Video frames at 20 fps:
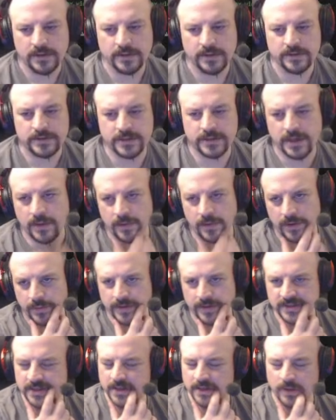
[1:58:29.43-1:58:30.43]
See how well it
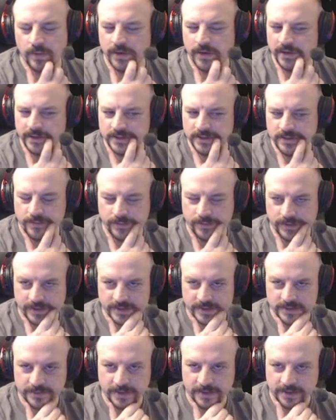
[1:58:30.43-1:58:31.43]
works. I don't want to use it for the
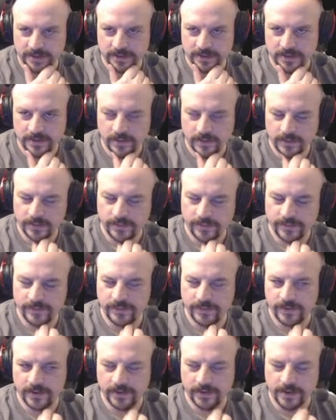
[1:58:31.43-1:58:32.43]
inspector or
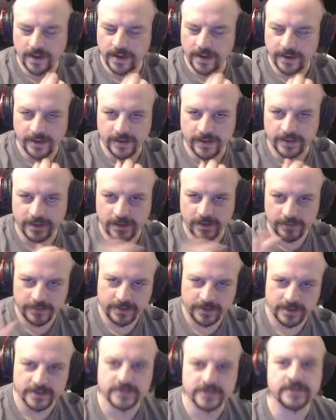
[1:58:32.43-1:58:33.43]
for the hierarchy
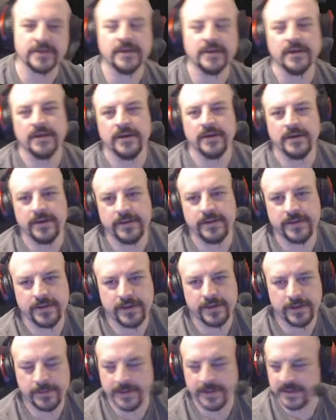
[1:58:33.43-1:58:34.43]
because
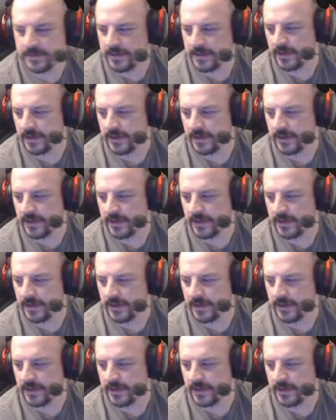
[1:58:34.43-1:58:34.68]
it'll mess with